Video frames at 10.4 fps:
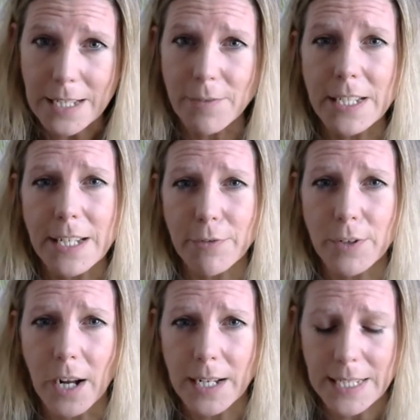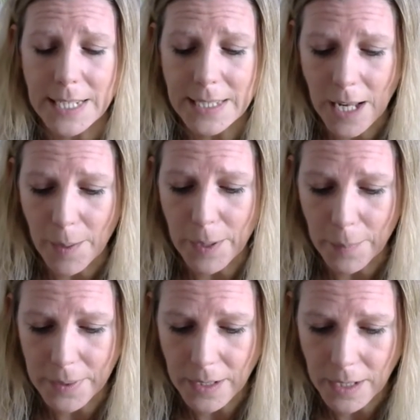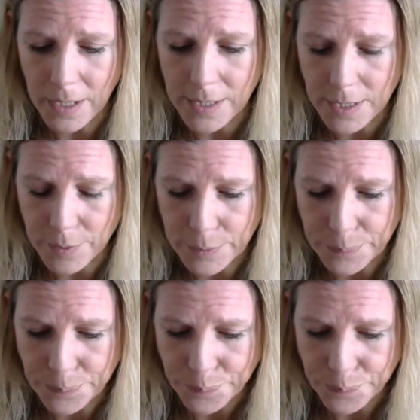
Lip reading: for the different ideas coming up in the classroom.